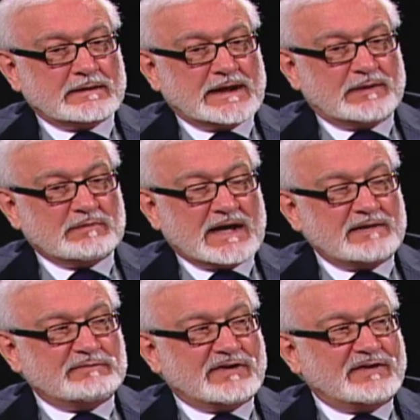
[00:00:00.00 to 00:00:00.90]
in
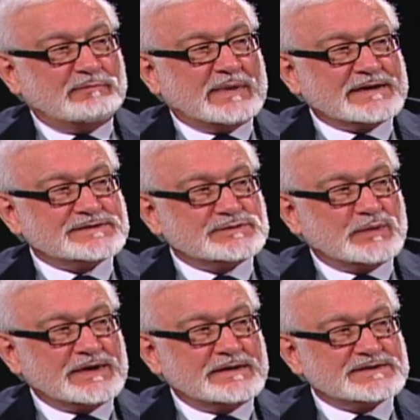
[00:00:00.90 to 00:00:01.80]
my very best
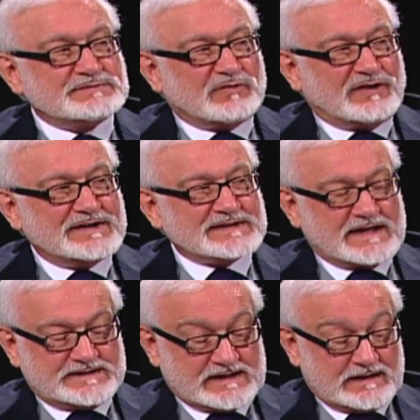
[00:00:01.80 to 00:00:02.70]
witness voice,
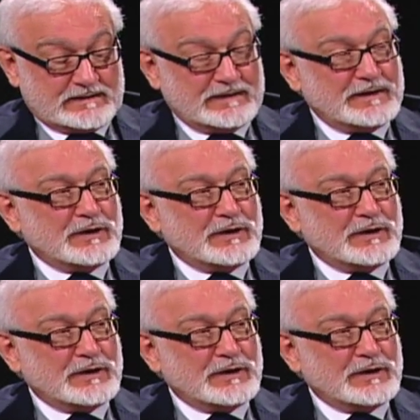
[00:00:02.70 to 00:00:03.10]
I said,